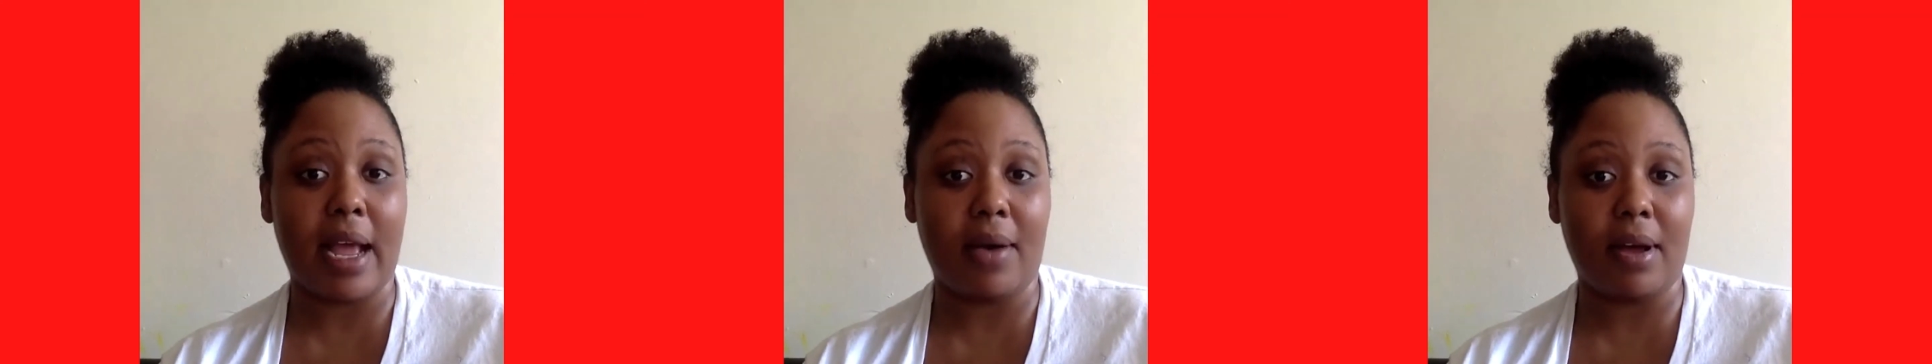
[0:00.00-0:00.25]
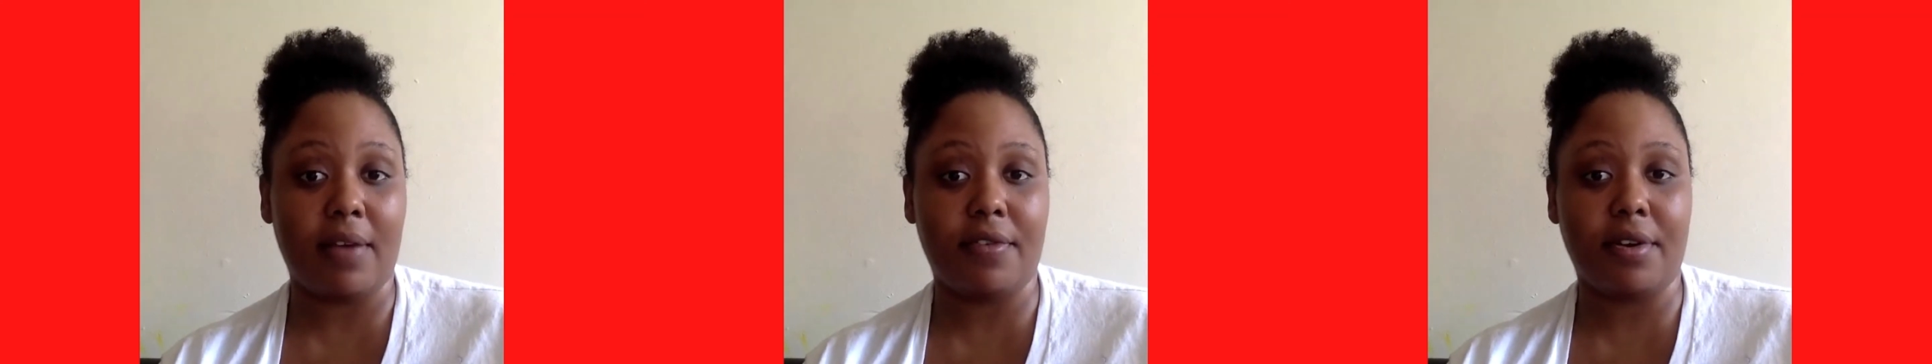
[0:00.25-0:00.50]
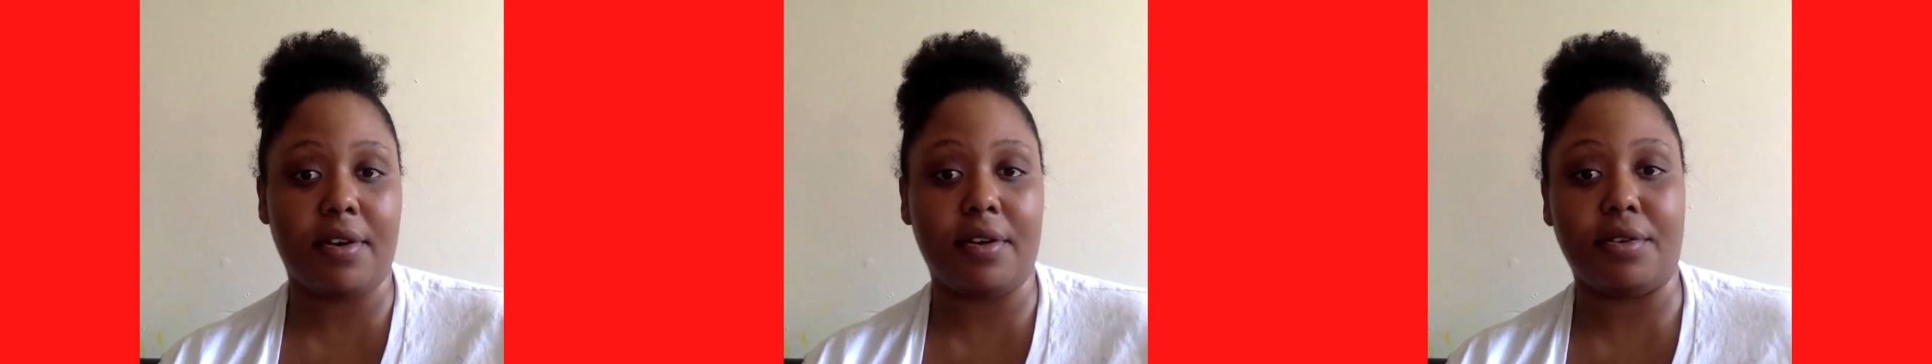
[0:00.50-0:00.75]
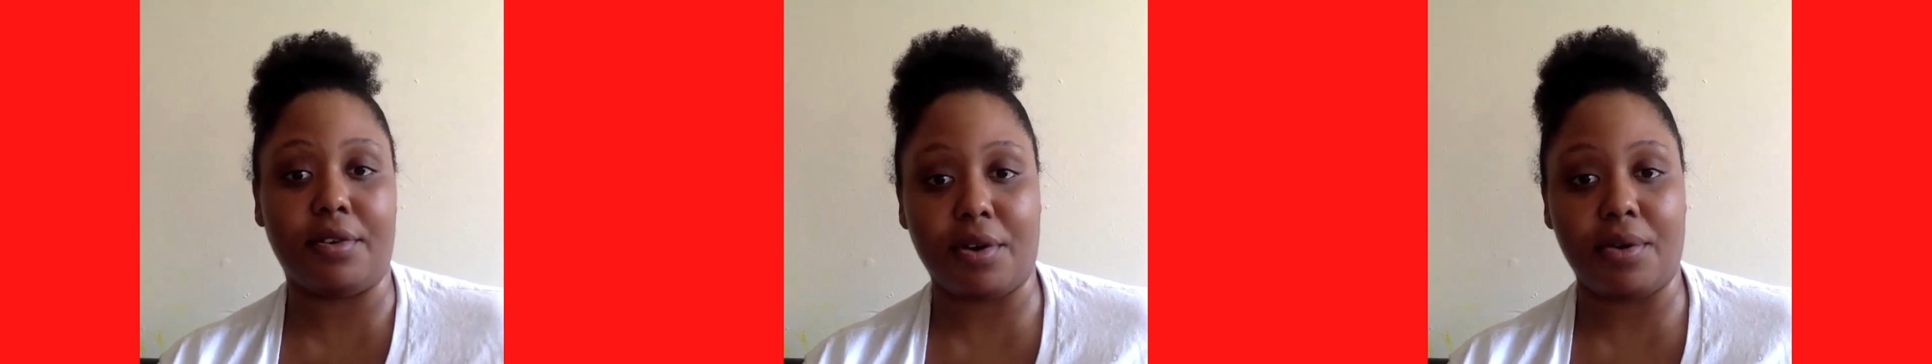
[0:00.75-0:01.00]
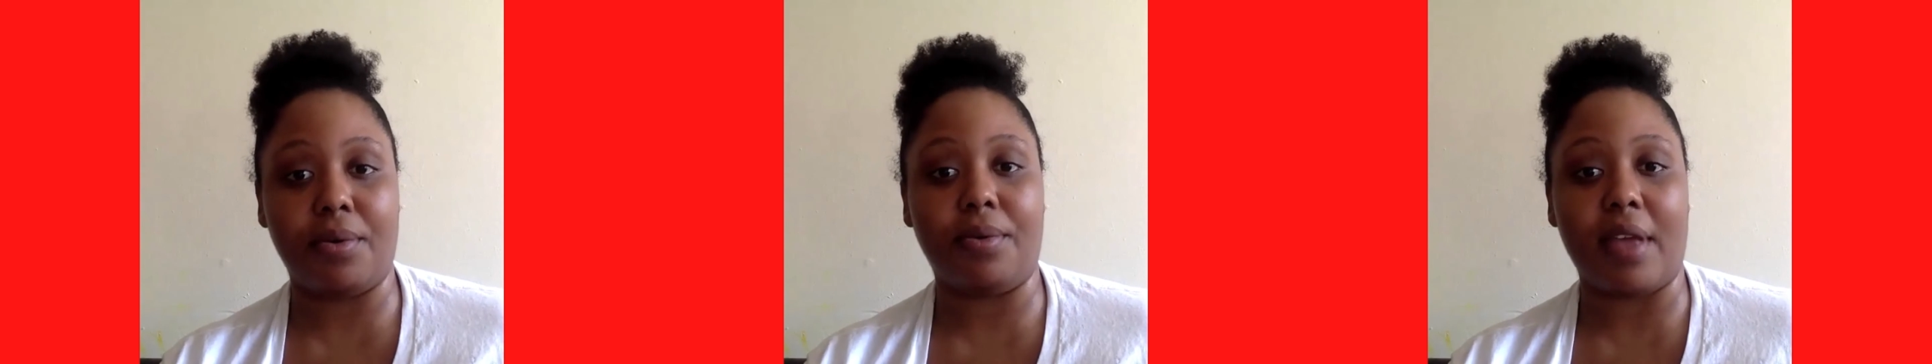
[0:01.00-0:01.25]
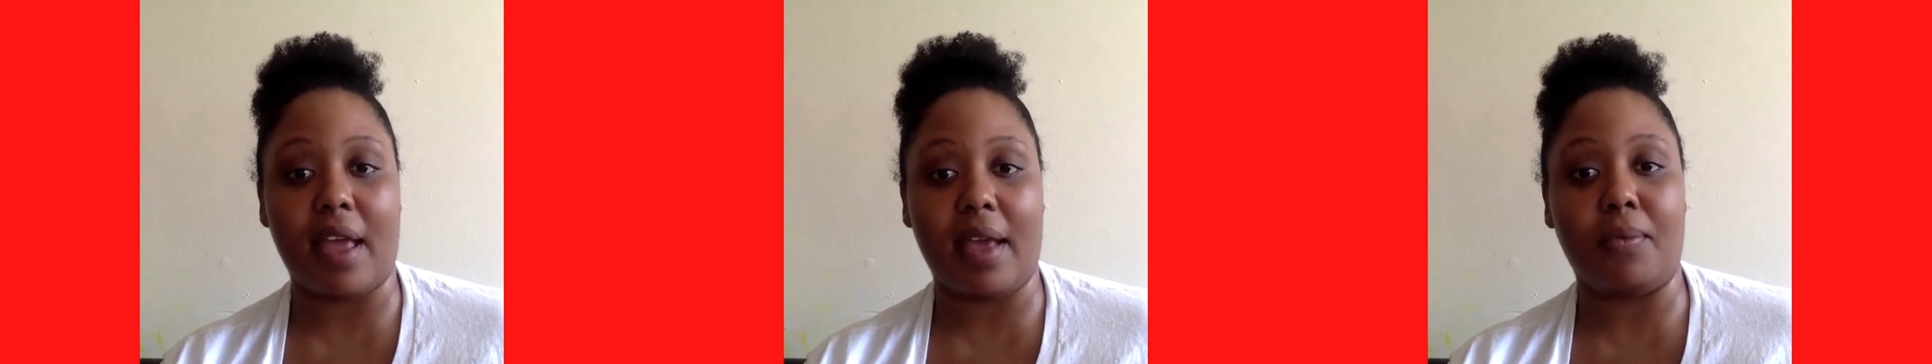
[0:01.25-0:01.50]
however, know
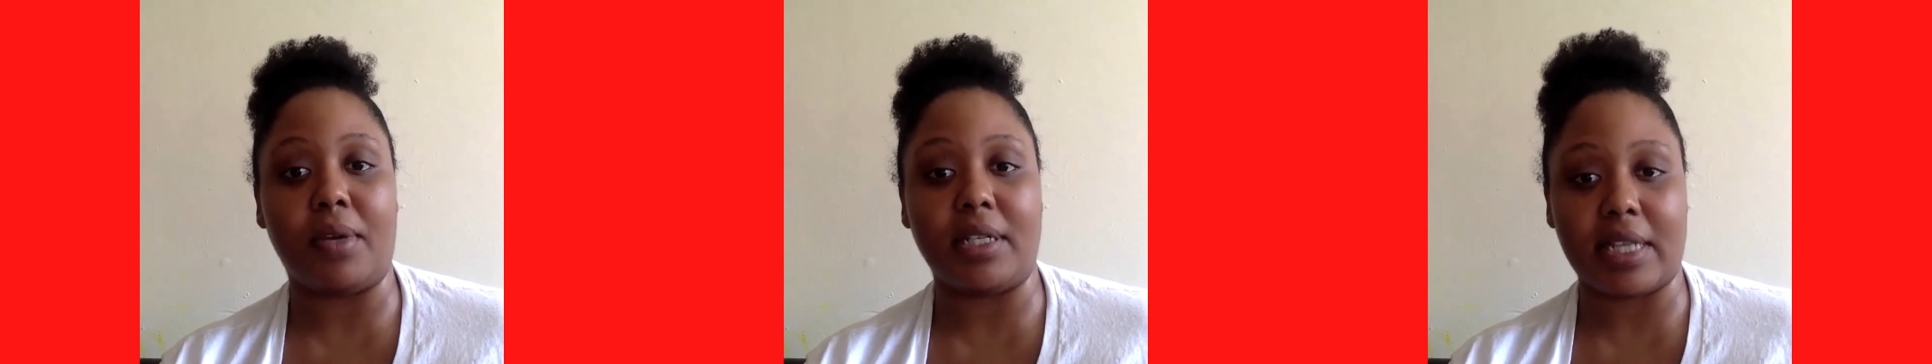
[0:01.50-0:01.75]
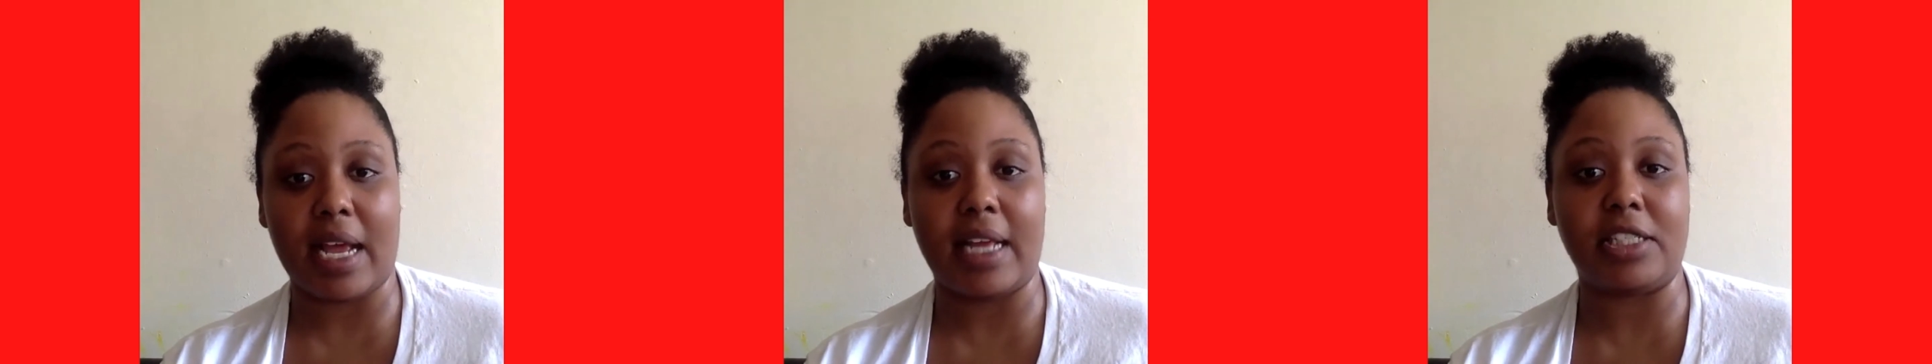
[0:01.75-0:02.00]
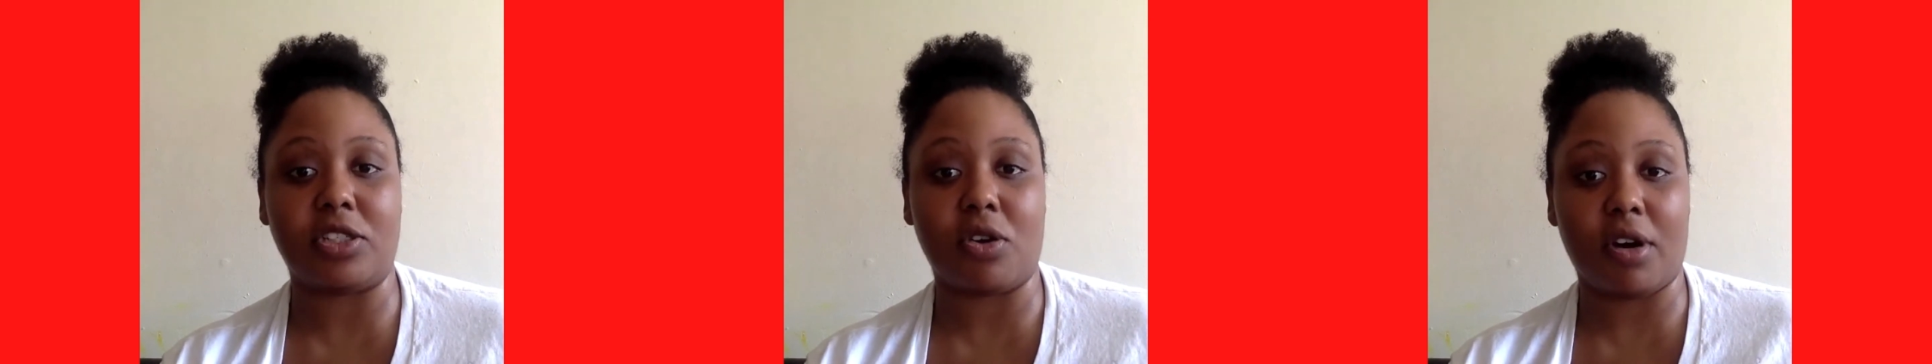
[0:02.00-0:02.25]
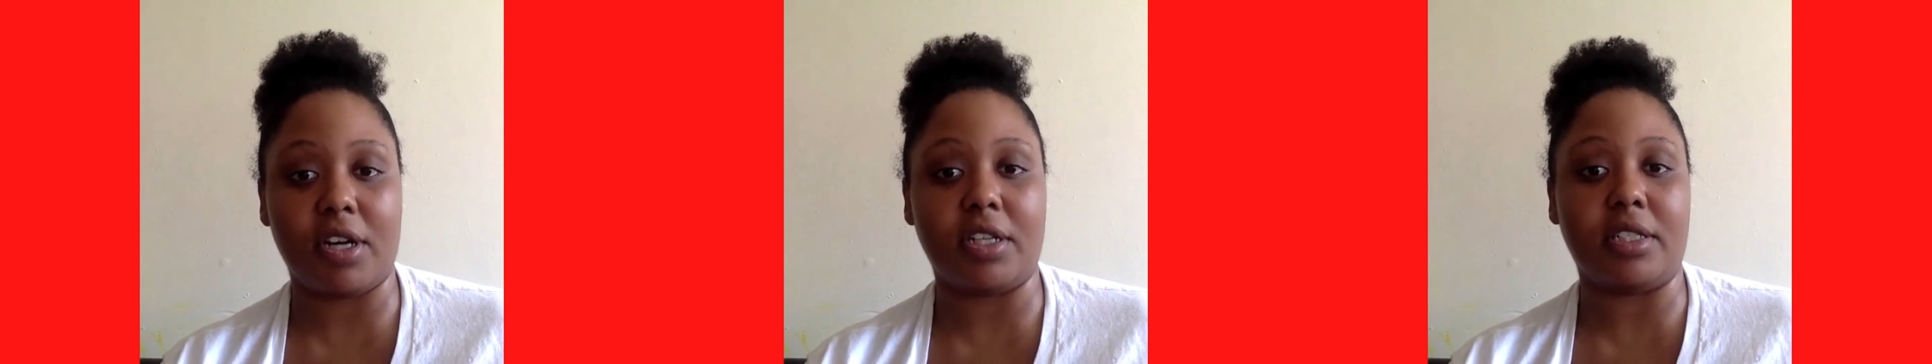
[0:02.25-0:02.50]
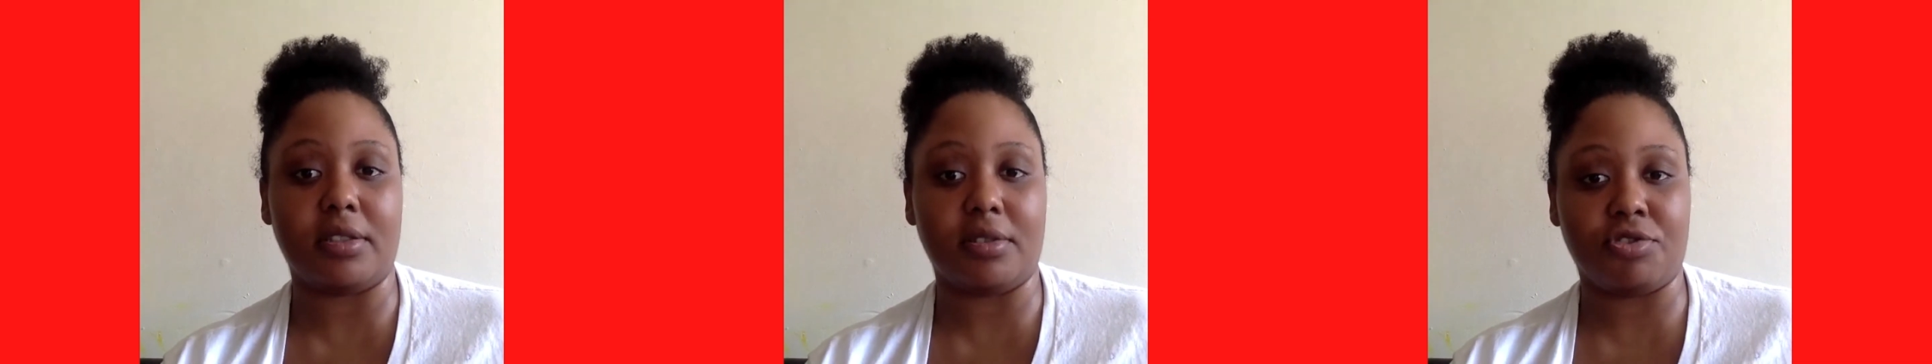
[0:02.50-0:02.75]
that once I started